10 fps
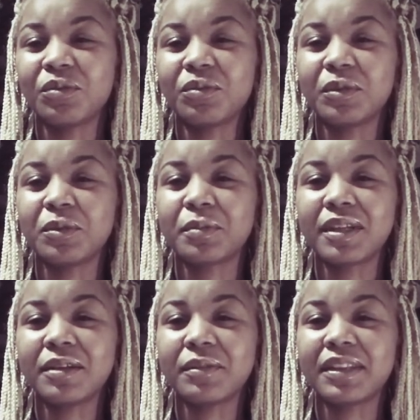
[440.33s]
we was
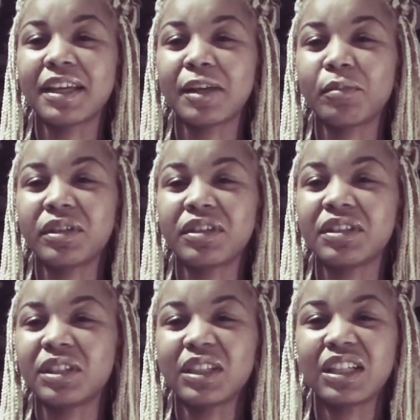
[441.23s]
playing with that, but
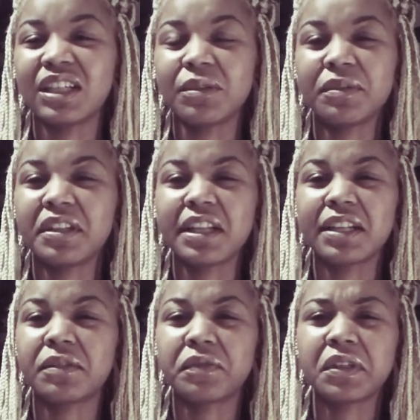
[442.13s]
he didn't really like
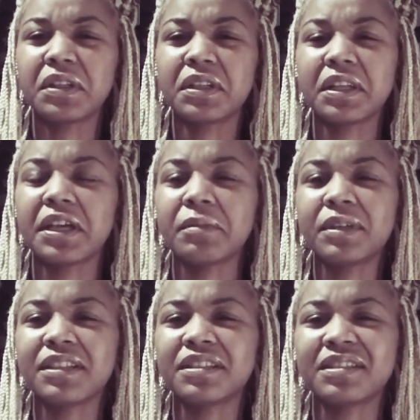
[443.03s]
the feeling of that,
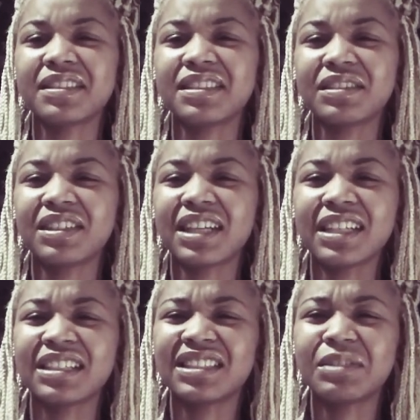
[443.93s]
because
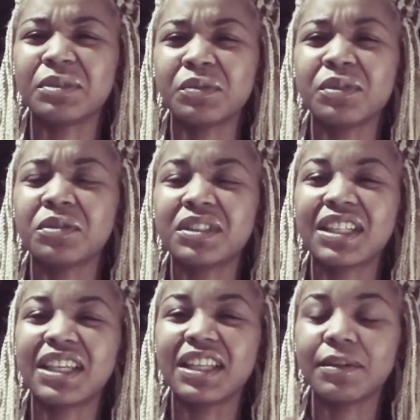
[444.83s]
it was real skinny.